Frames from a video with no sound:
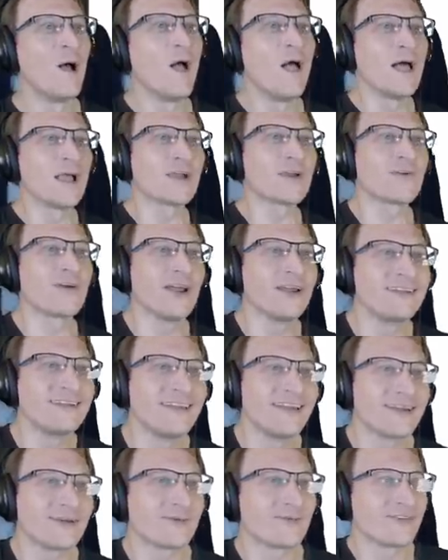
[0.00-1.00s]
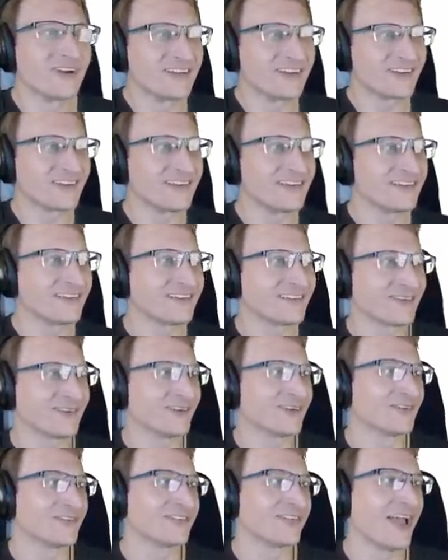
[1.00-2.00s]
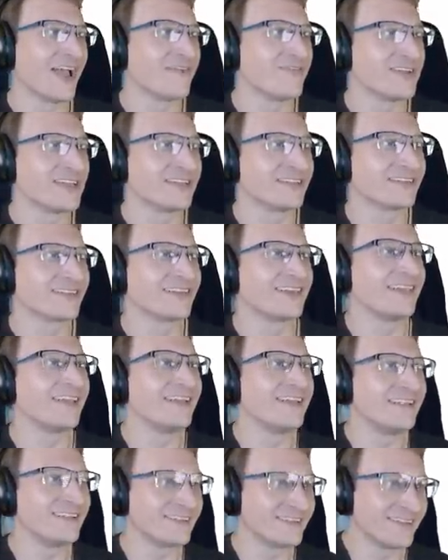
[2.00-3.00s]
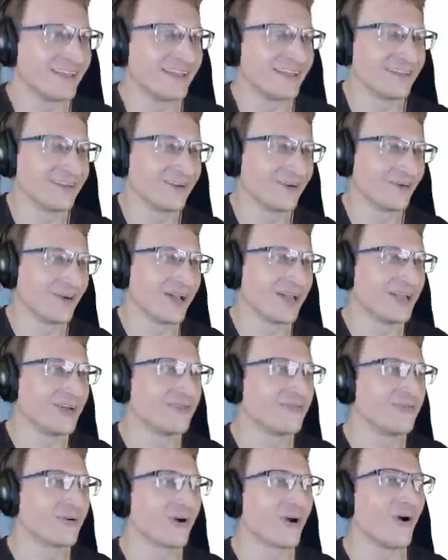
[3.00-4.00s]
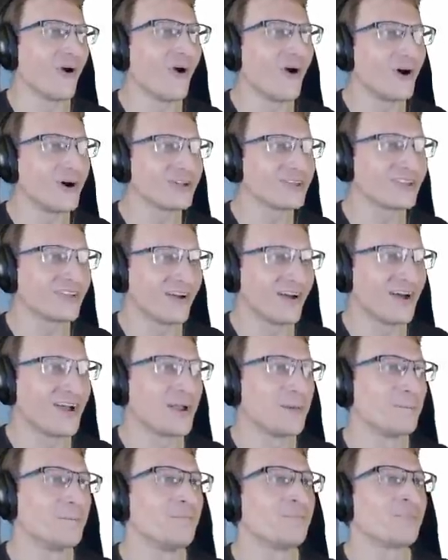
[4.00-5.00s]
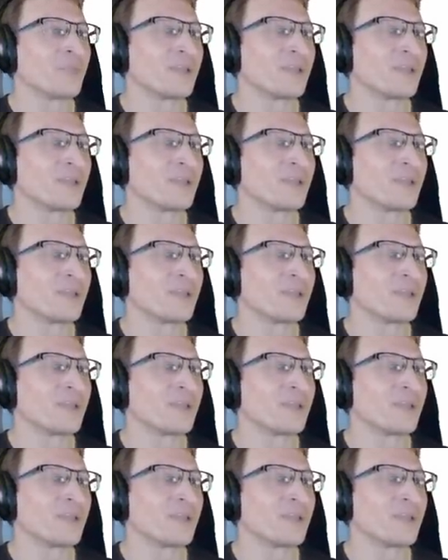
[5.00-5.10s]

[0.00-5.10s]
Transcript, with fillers: Crytek richly deserves having its keys taken away for all time